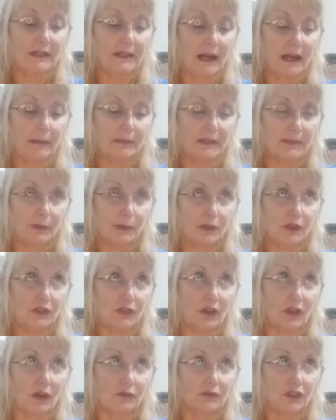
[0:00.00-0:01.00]

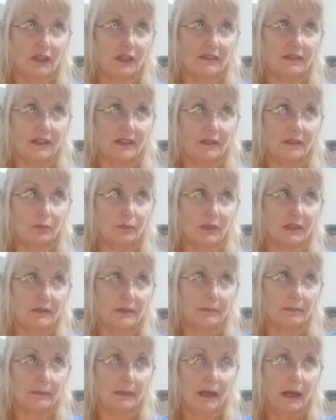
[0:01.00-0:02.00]
tablespoons of chia seed with
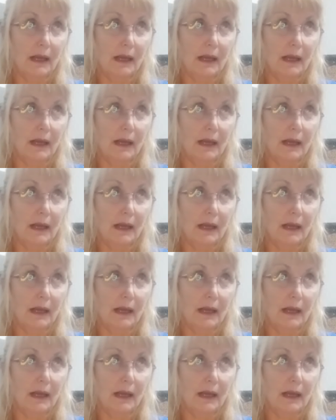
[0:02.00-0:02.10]
some